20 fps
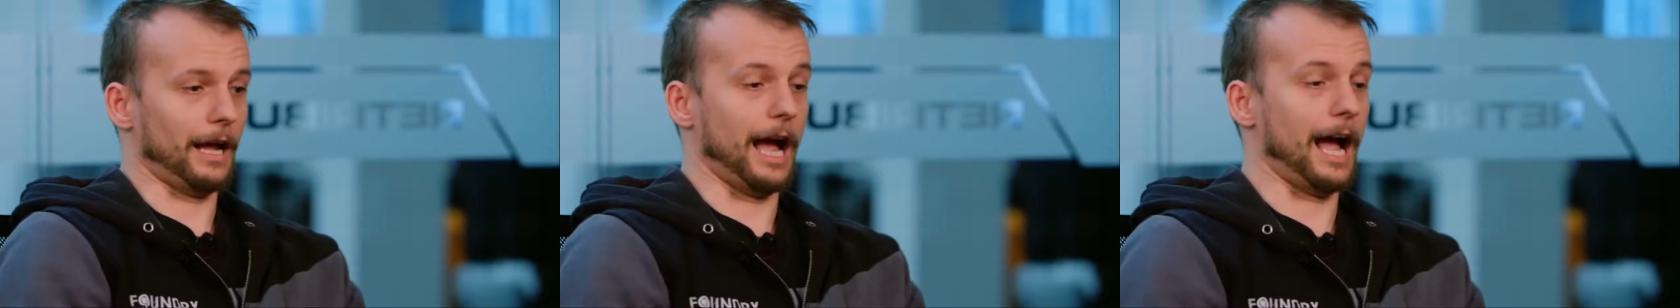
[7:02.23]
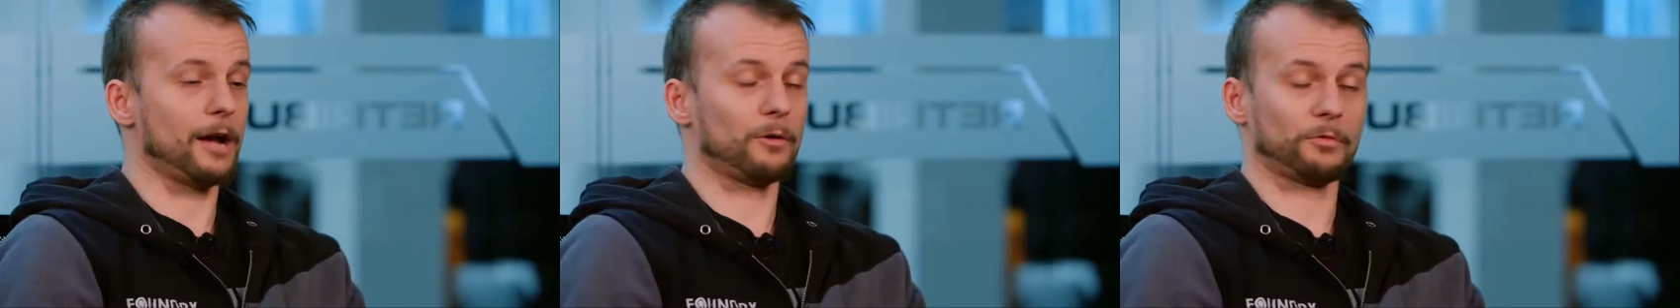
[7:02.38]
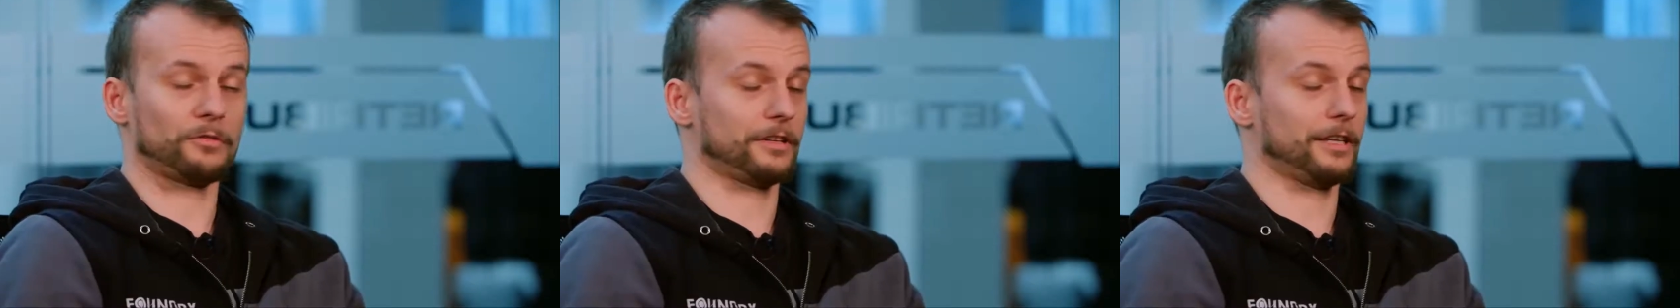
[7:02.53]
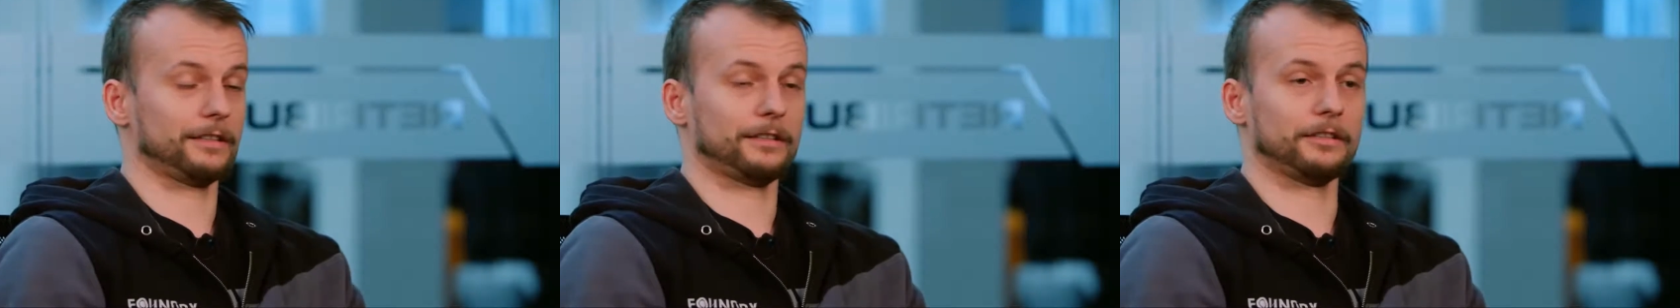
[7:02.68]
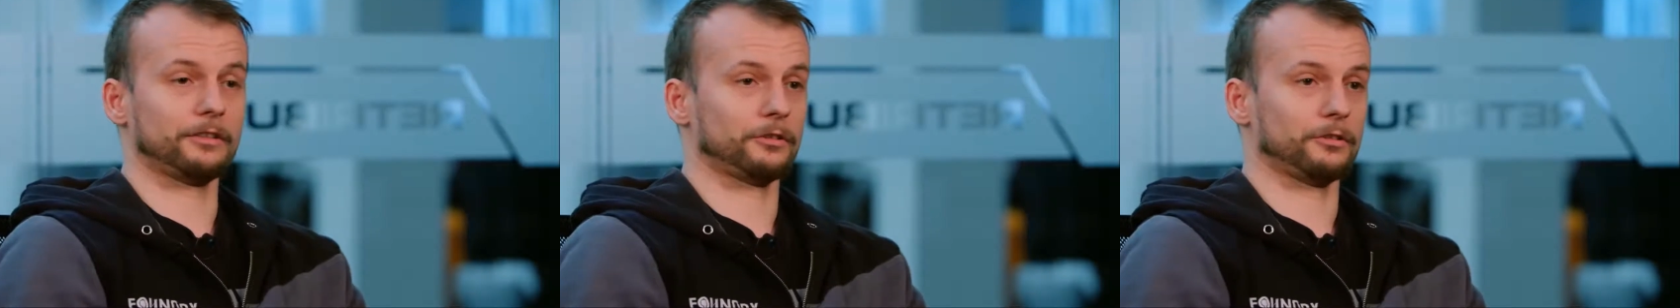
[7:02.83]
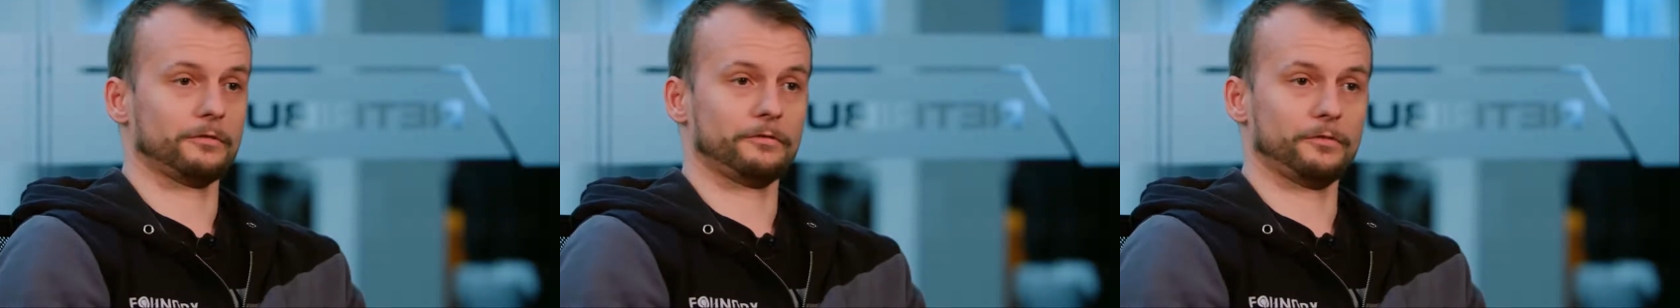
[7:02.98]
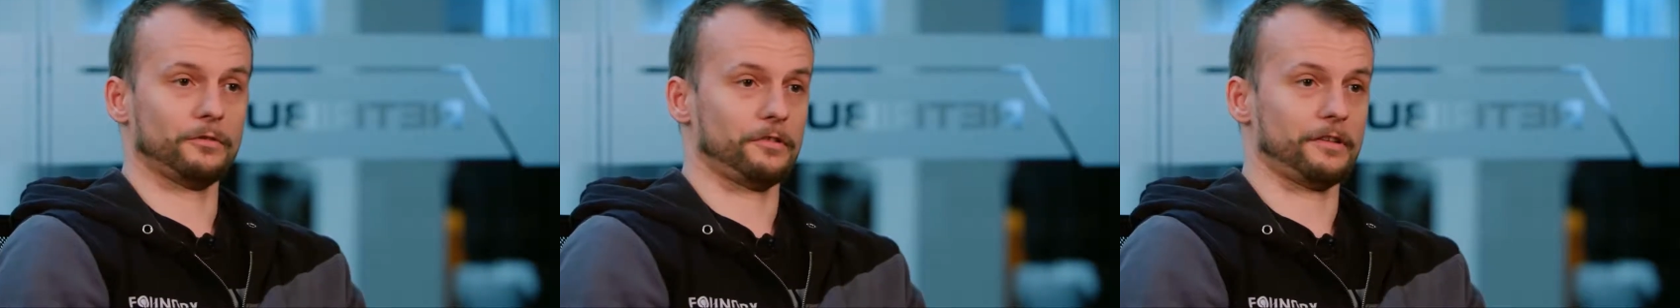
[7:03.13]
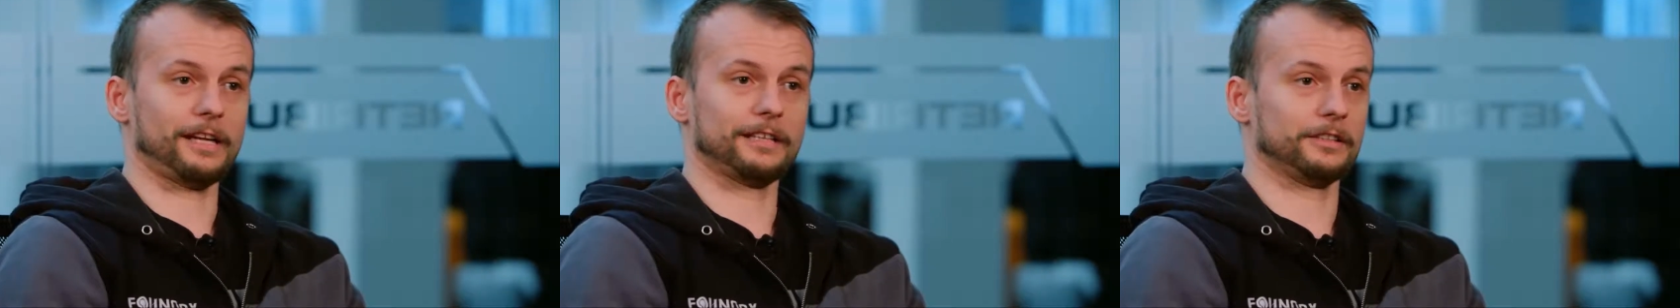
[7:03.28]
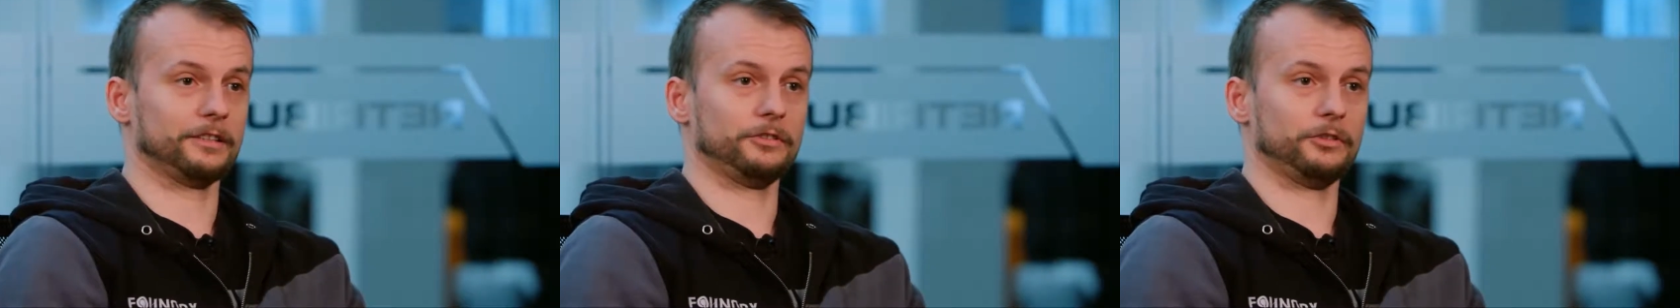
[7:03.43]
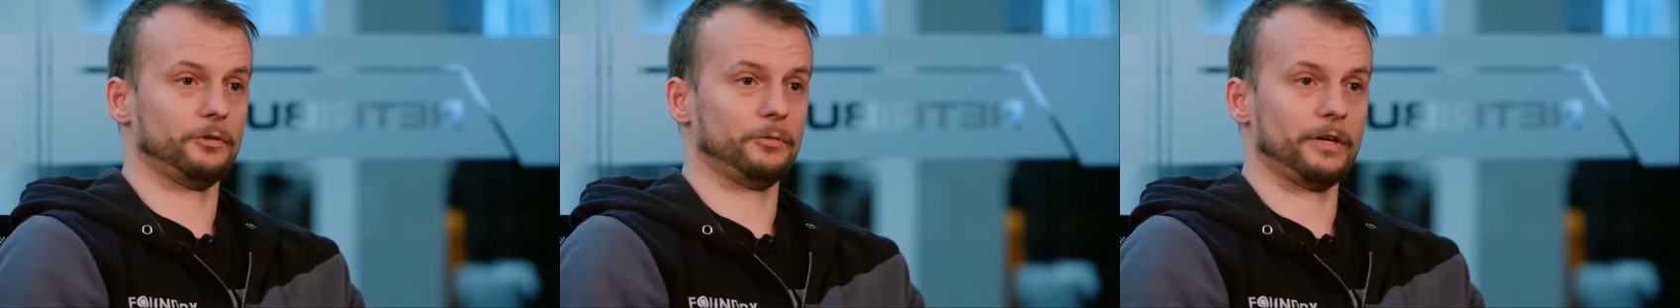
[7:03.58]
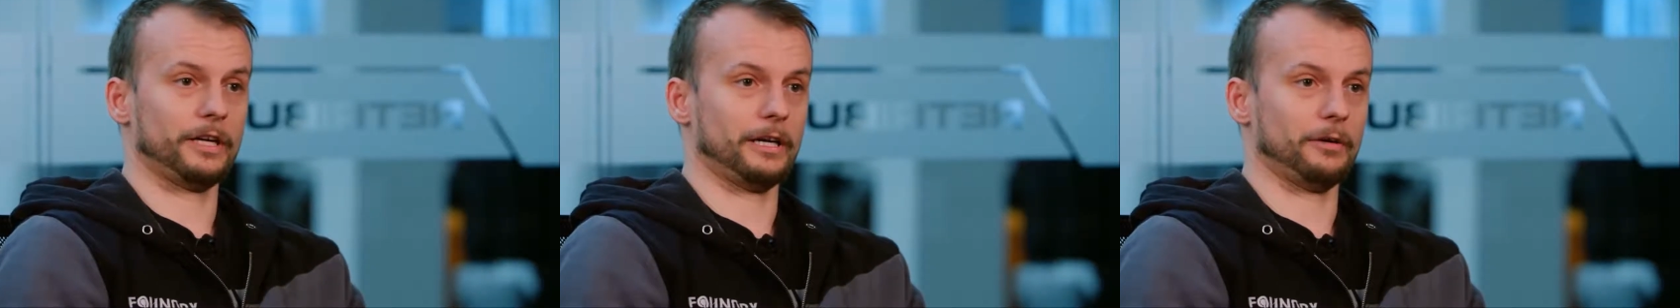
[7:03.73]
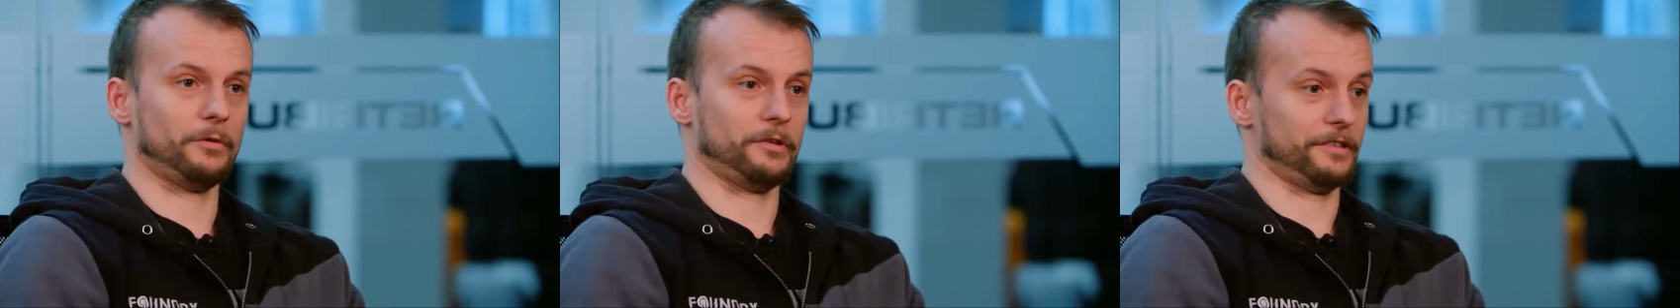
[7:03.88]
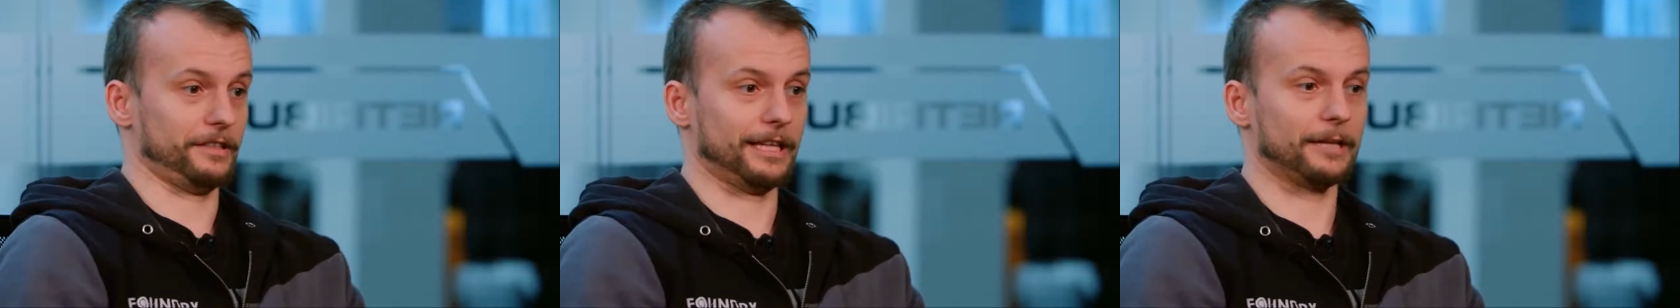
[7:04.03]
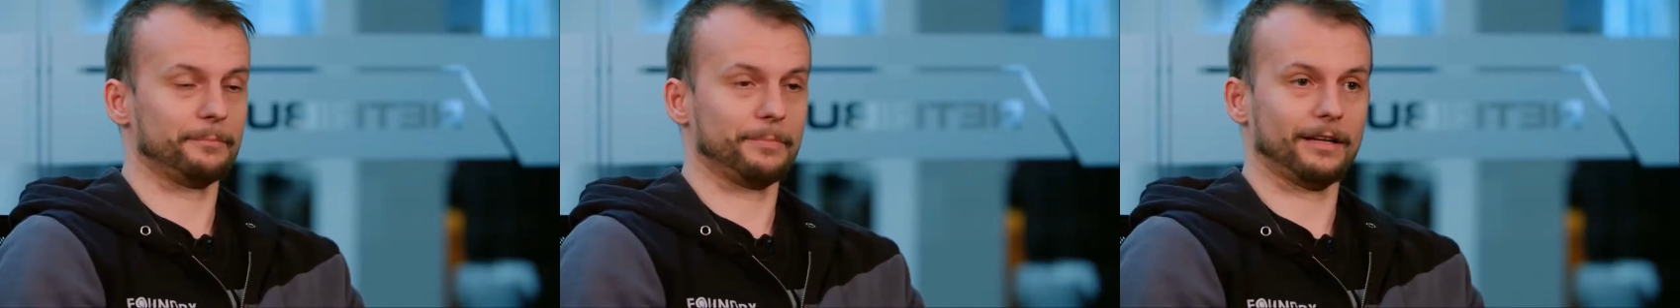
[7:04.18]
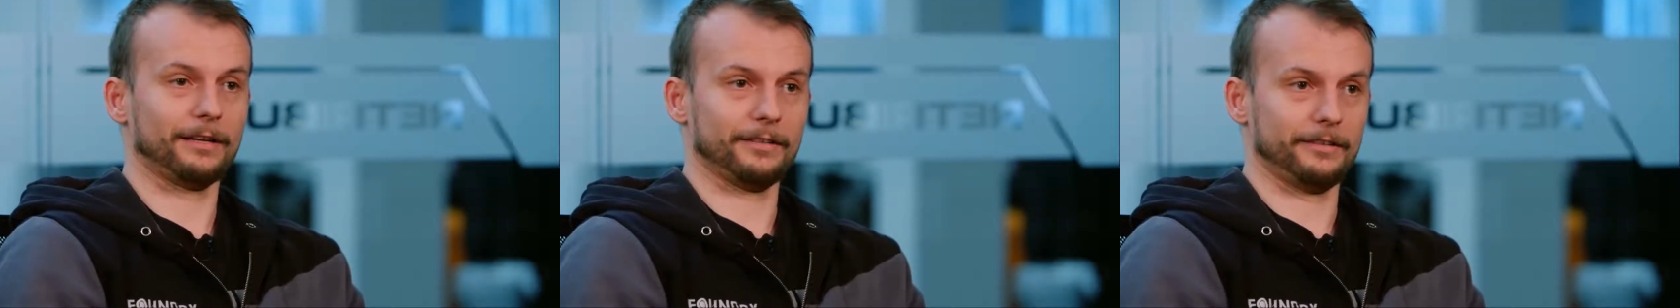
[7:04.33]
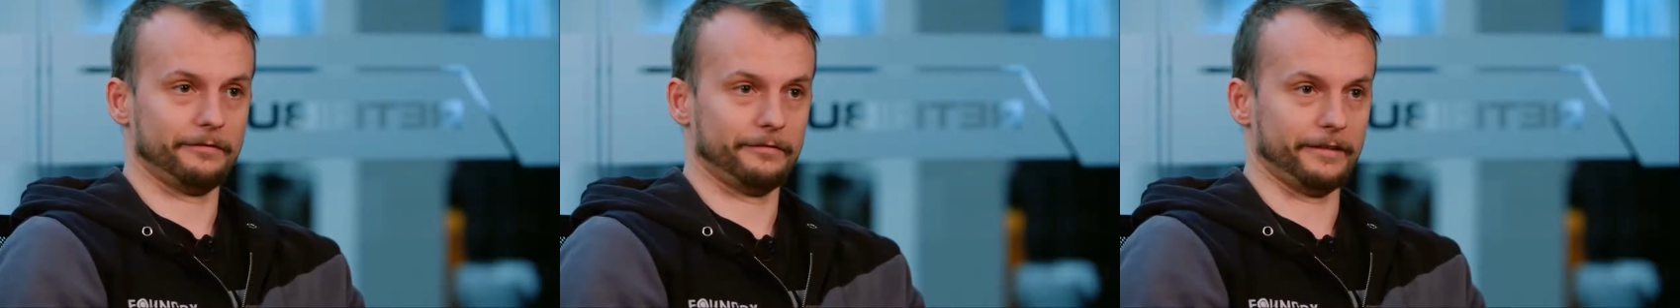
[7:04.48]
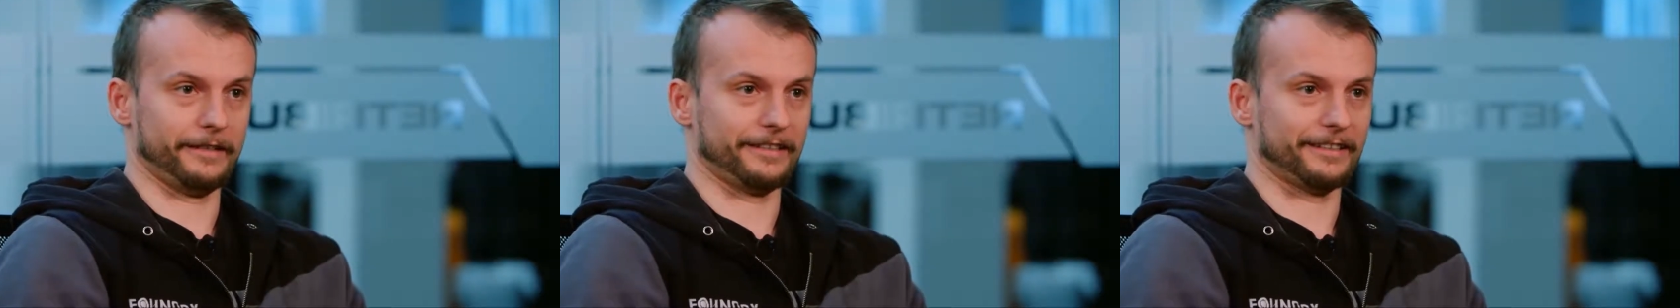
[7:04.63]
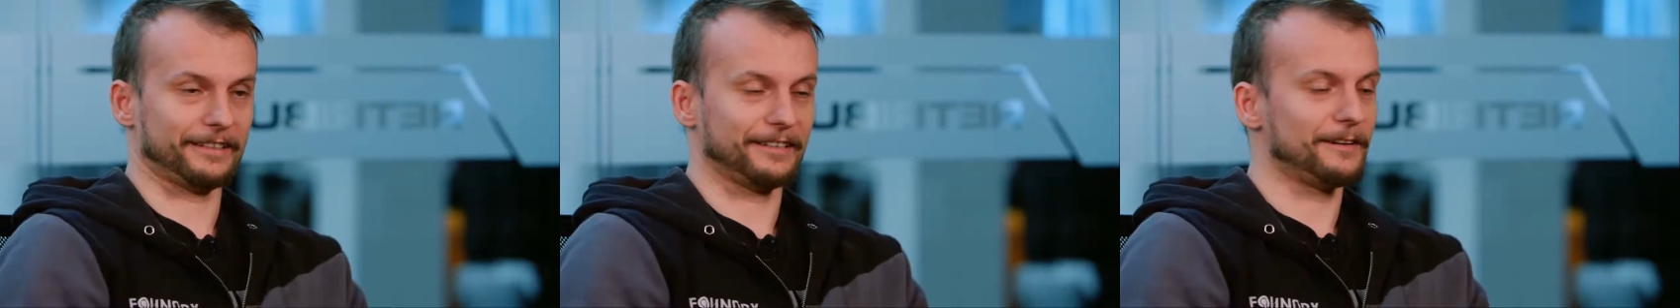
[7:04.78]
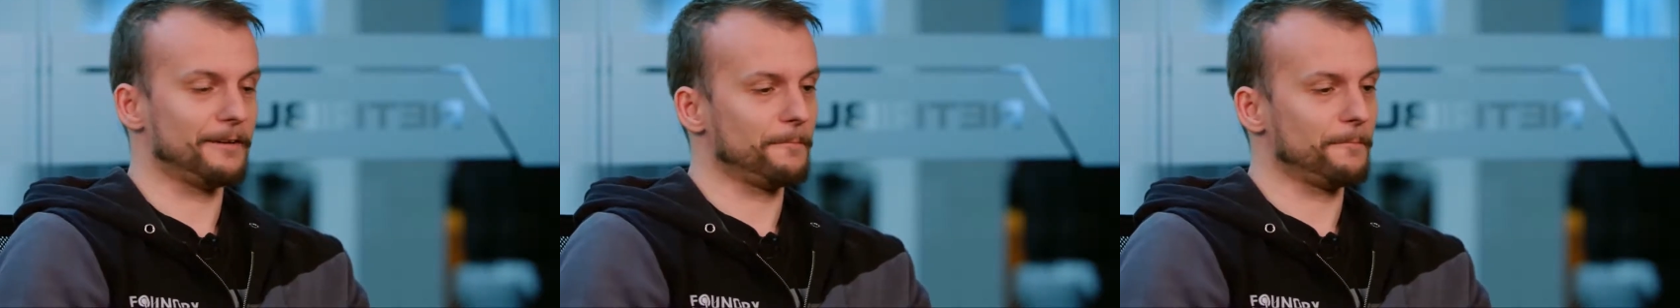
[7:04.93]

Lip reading: I was getting confused. I didn't know where I was, and I built the thing.